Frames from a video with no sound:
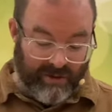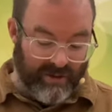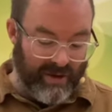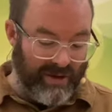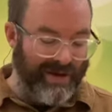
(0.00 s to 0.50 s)

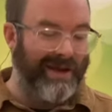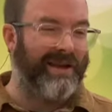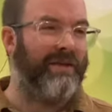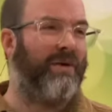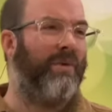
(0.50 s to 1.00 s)

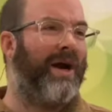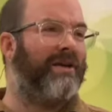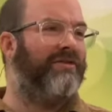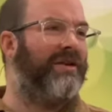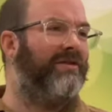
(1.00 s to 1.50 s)
And you think, why
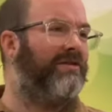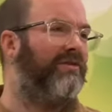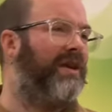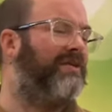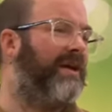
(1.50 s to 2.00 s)
does Jesus
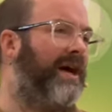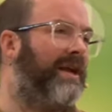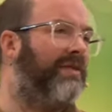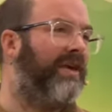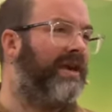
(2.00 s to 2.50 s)
raise that? And
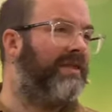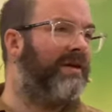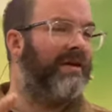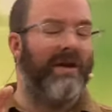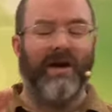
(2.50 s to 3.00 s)
I think
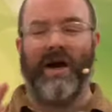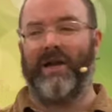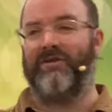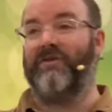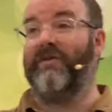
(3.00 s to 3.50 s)
the
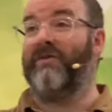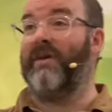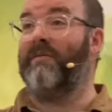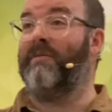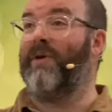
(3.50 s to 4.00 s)
answer is
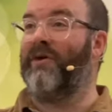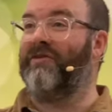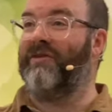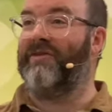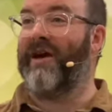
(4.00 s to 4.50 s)
that because
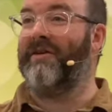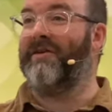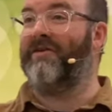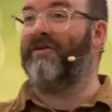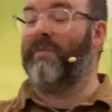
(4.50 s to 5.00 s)
he
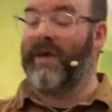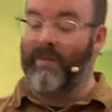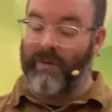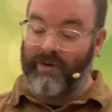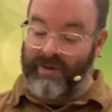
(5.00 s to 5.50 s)
started to speak
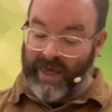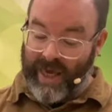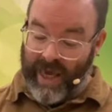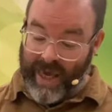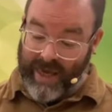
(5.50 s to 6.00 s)
about the
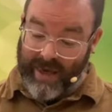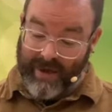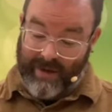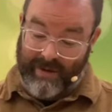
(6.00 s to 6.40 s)
king.